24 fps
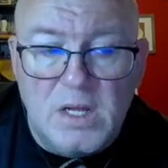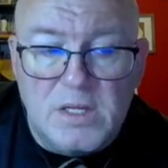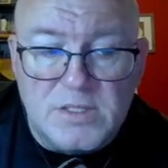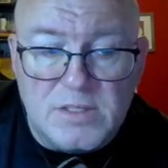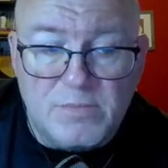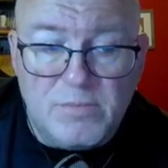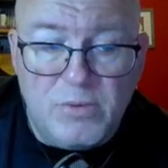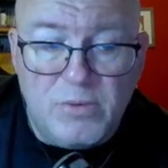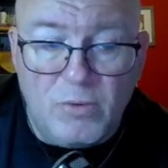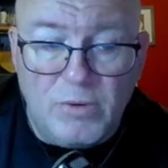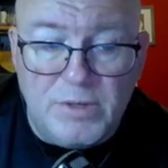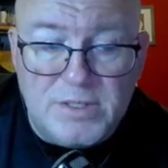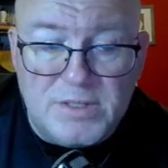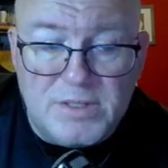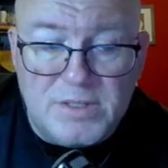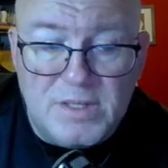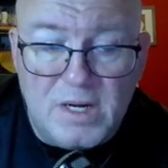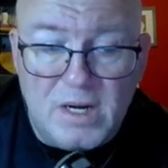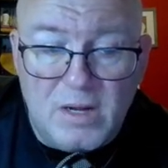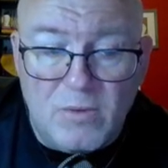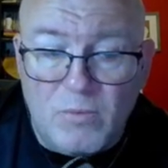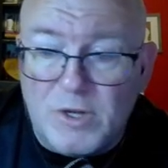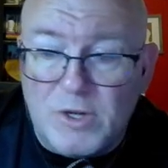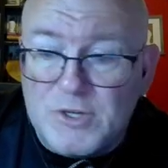Some points
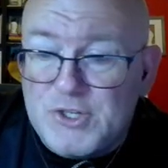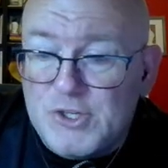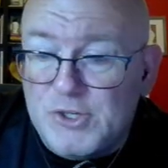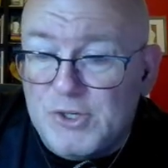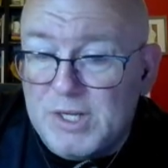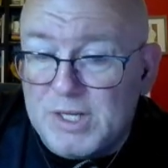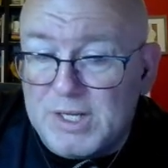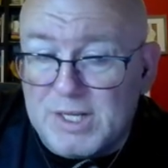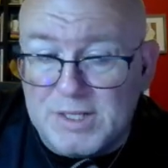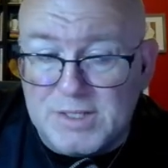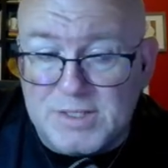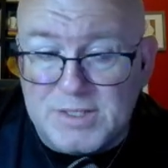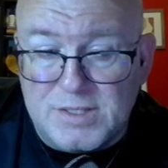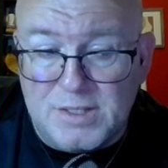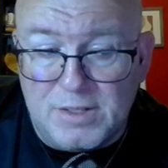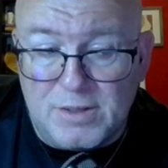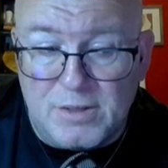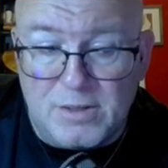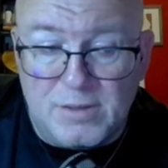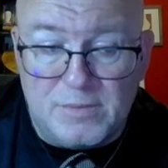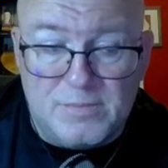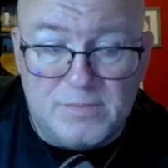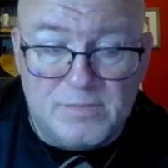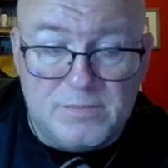that I want you to
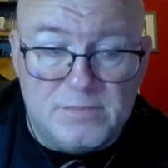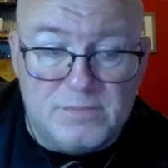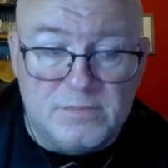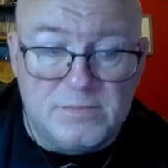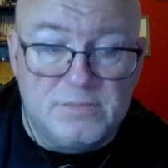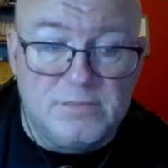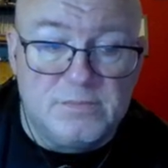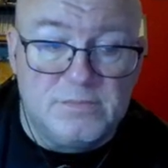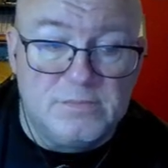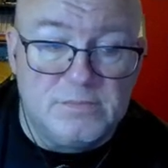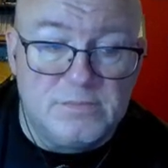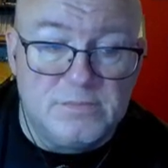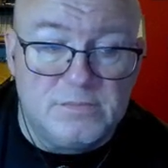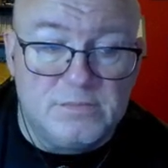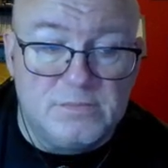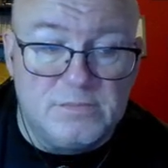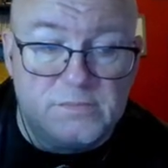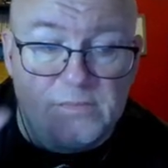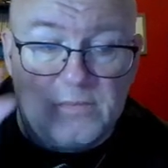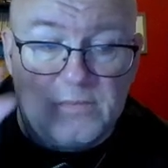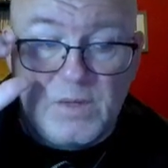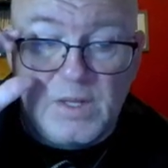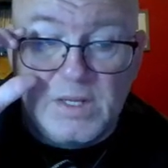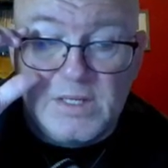consider.
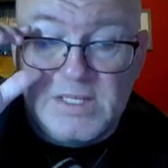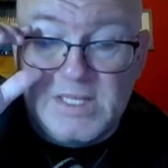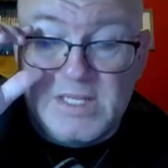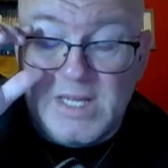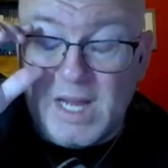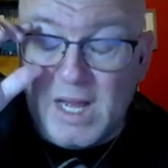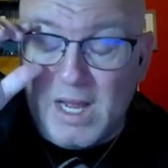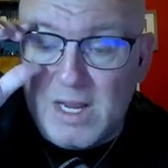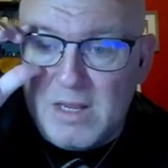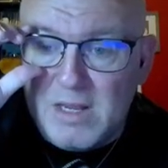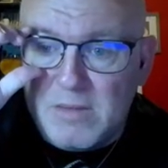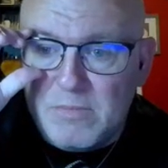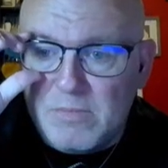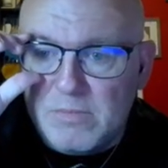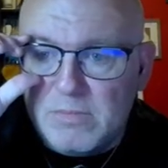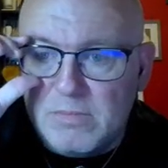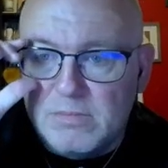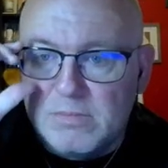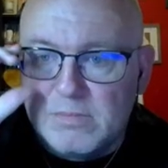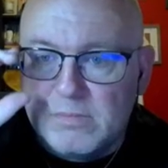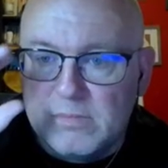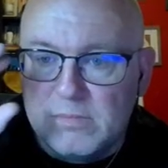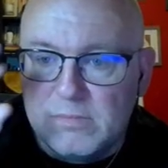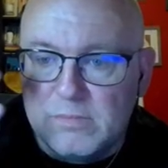Time
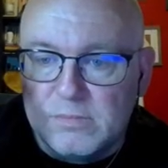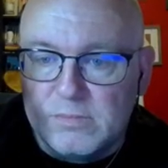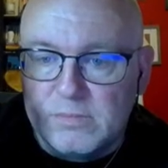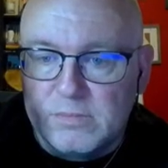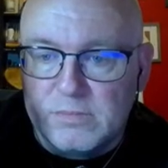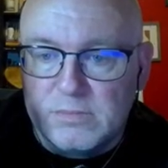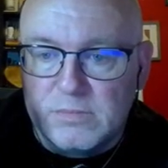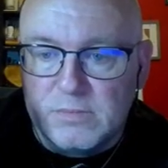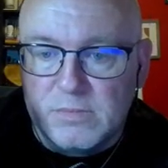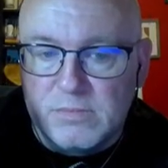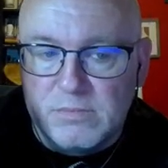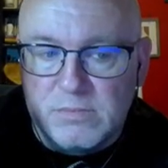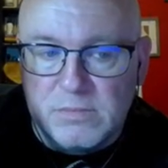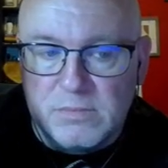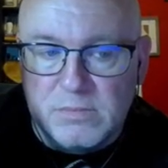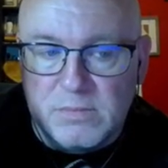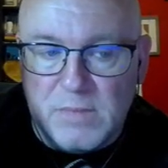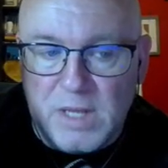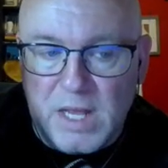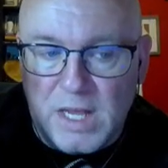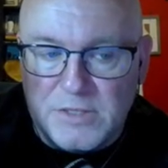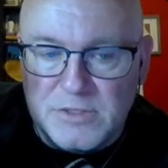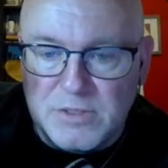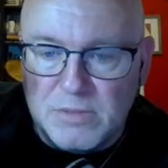
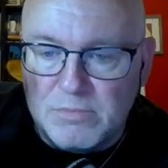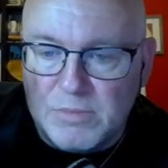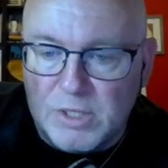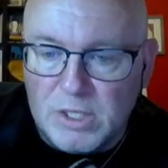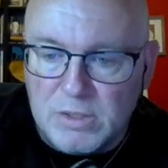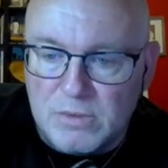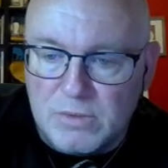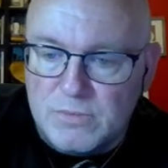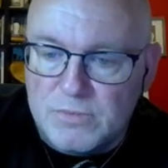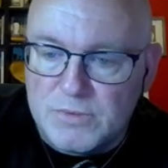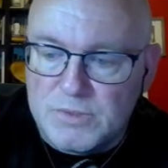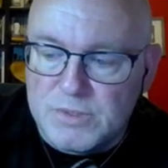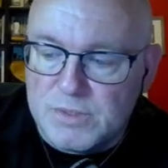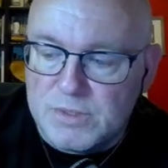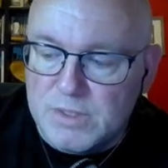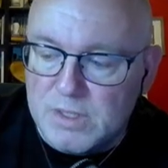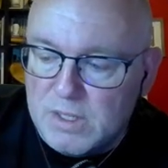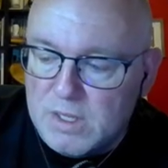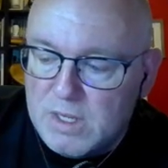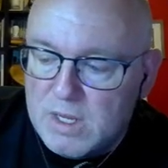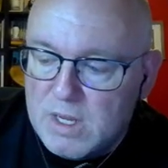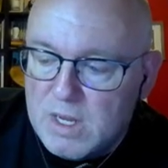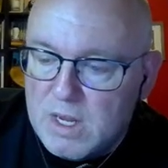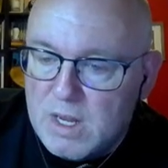as a muse.
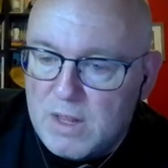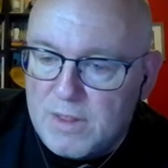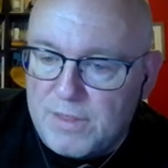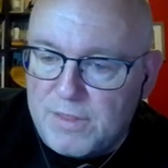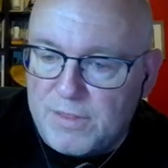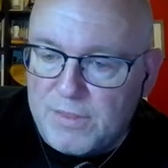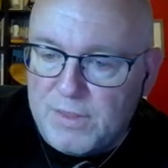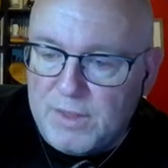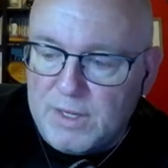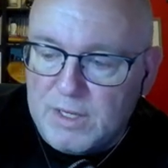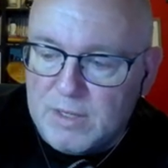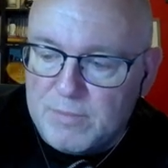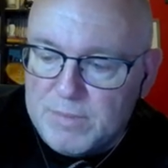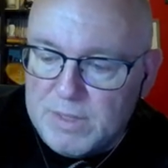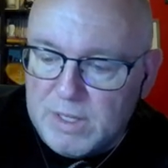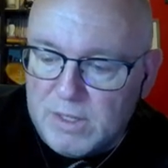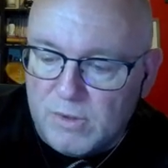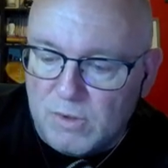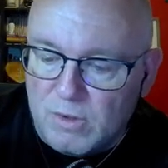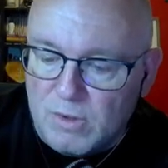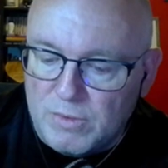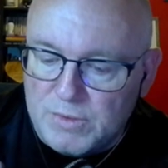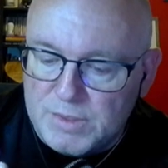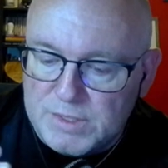Think about
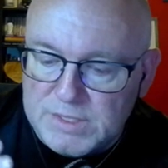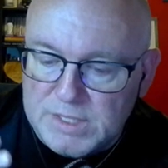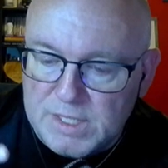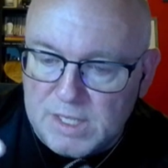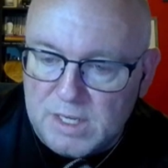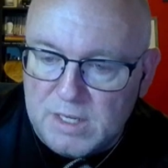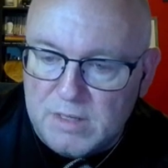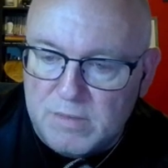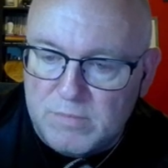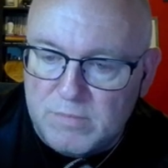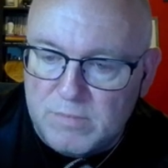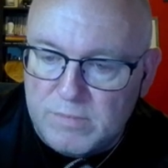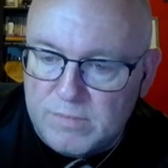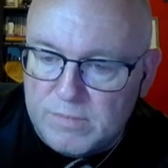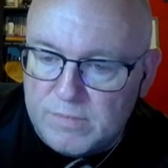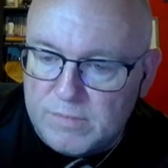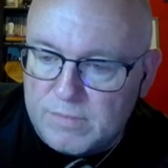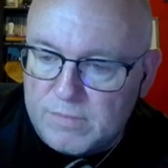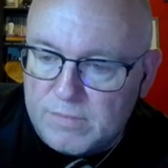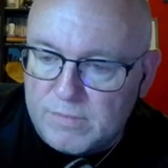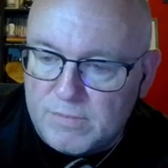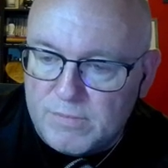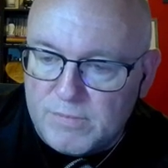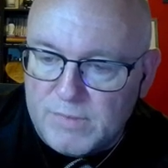all the time
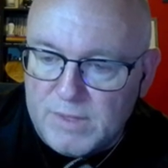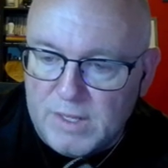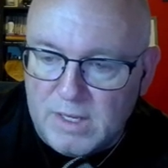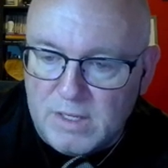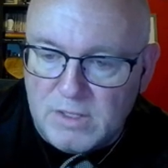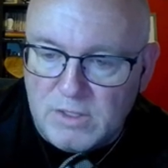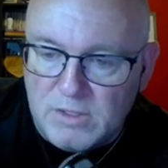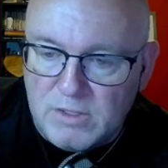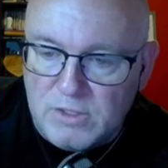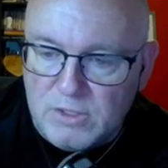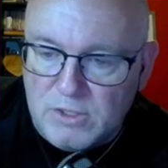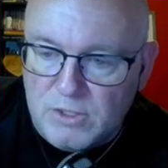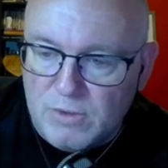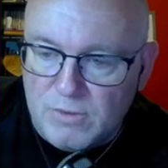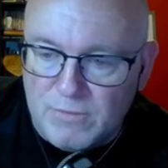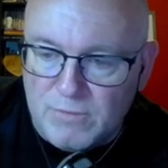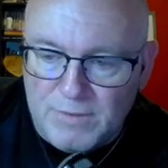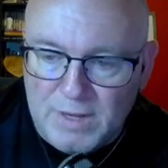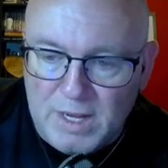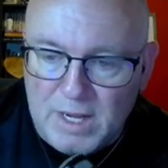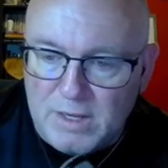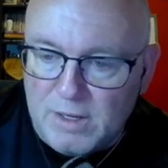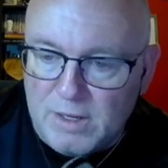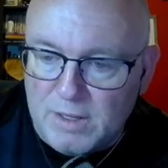that you have
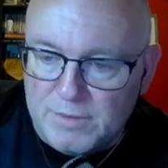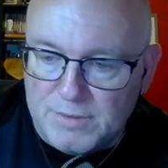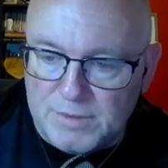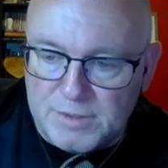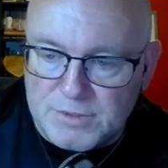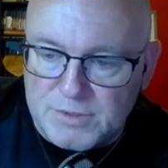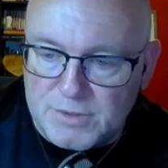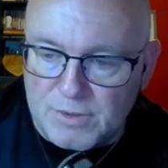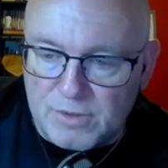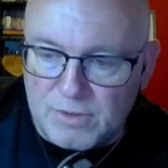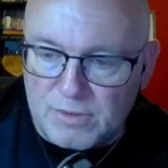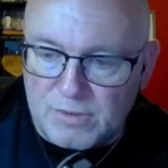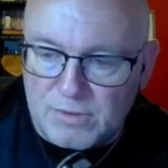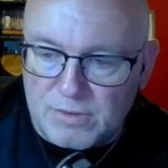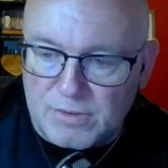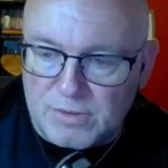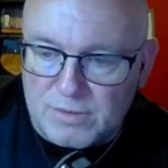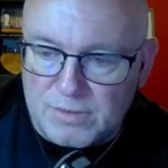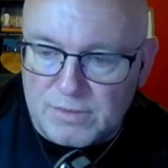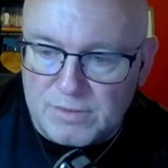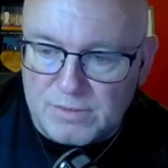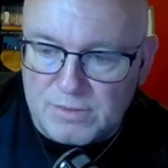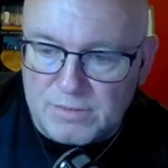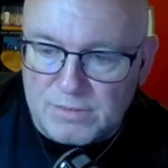had on this earth.